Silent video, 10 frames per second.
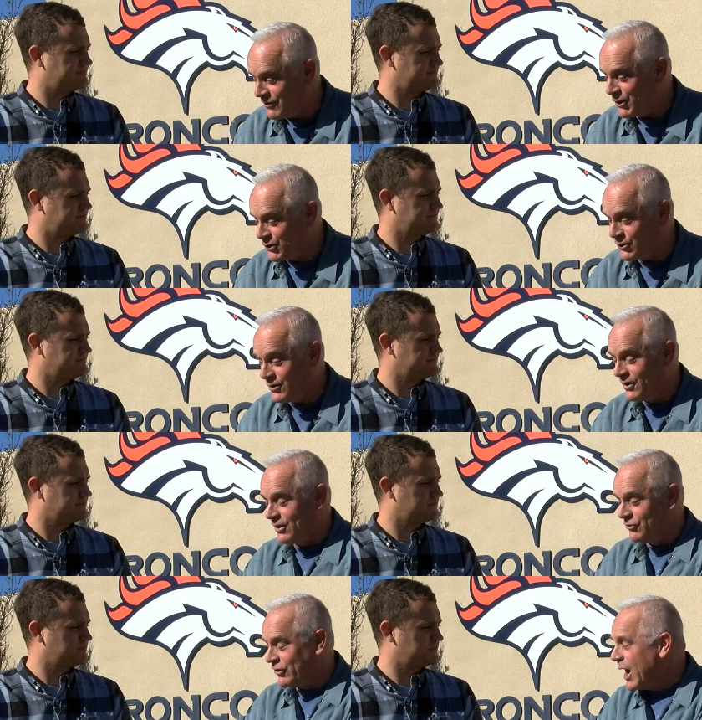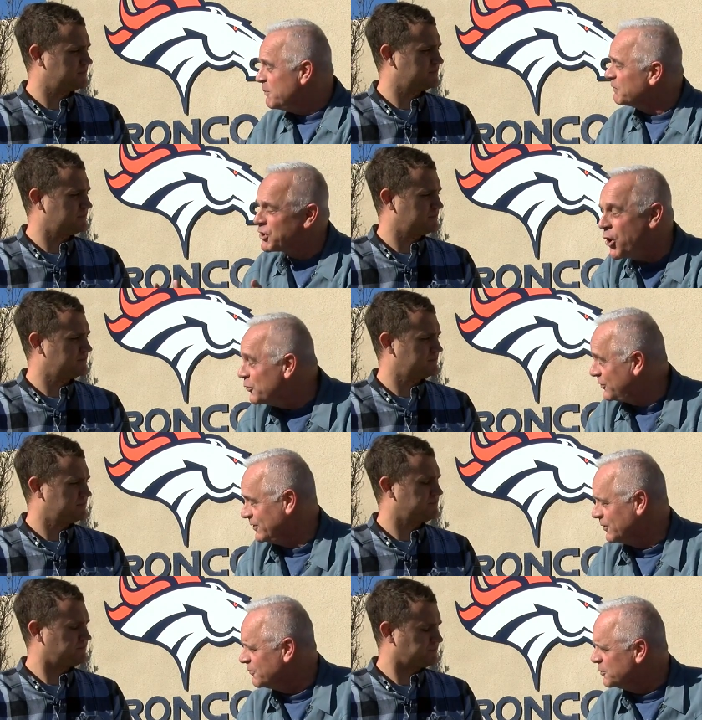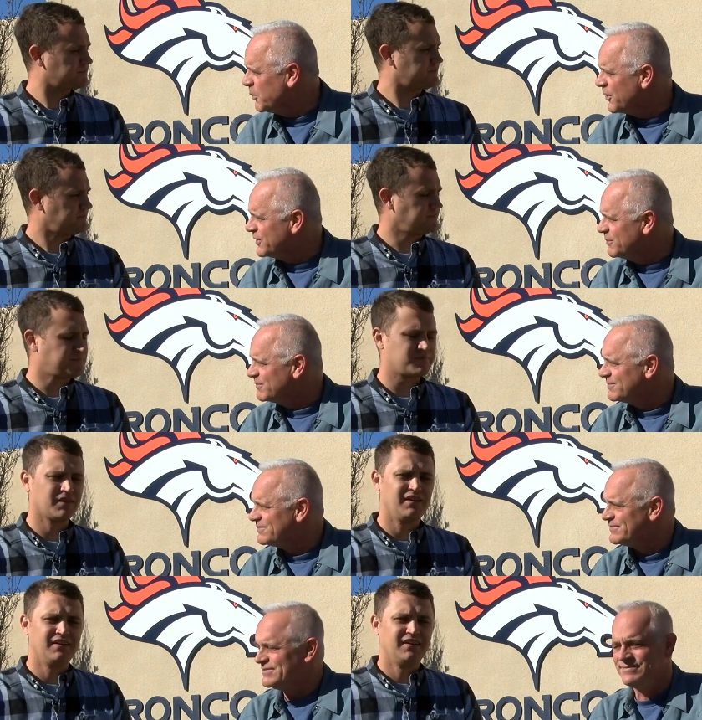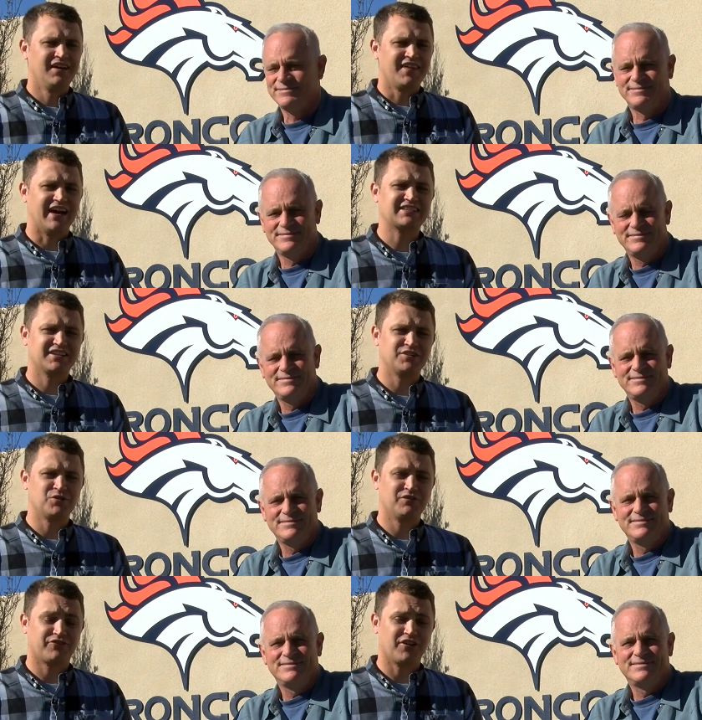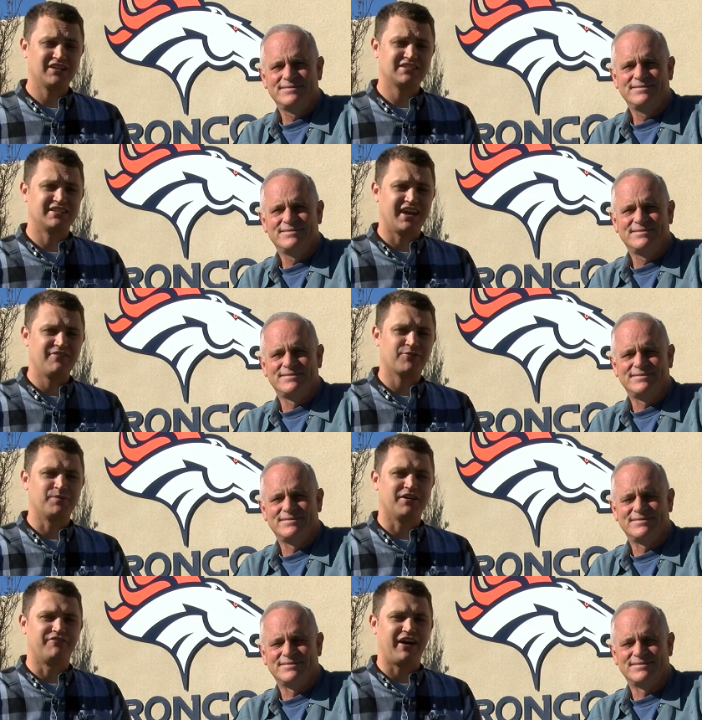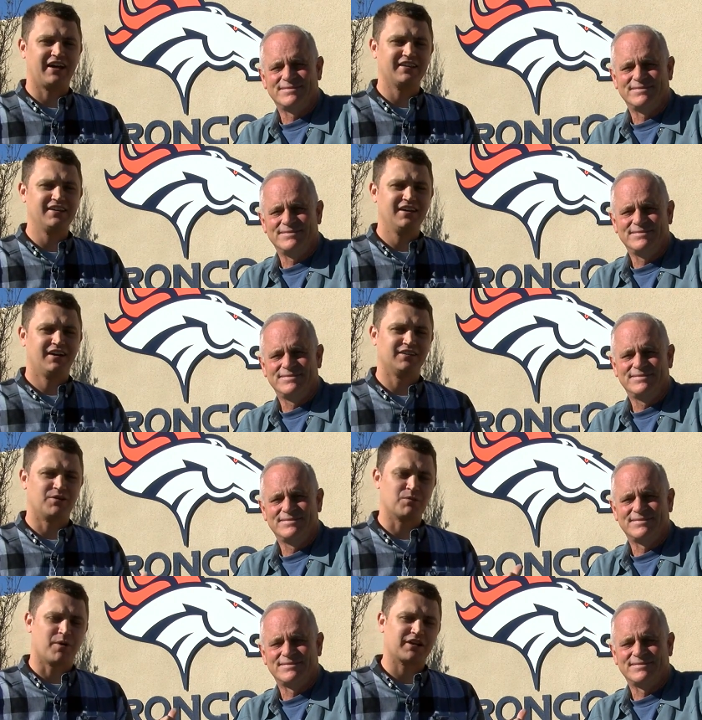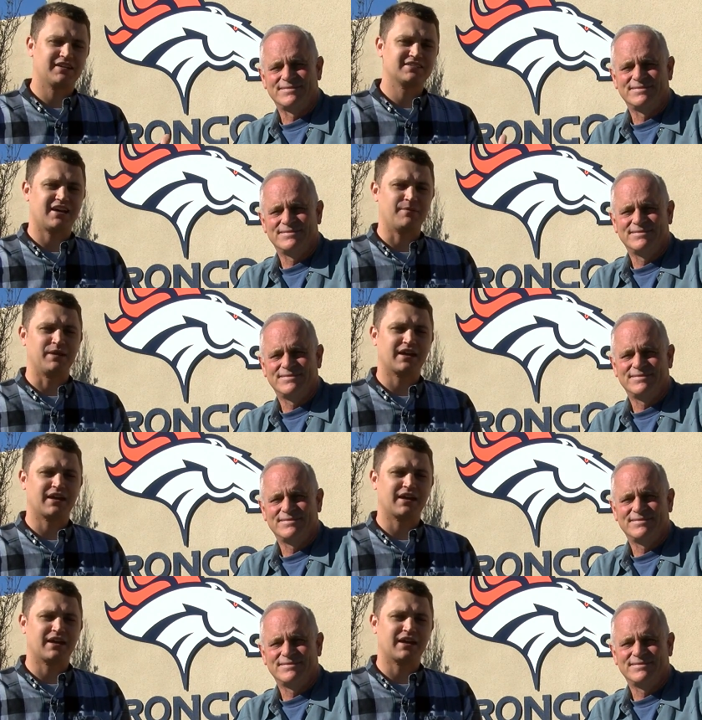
Speaker 1: a very good job of coaching your football team. That's going to do it for us today from Dove Valley. Along with Mark Kiszla, I'm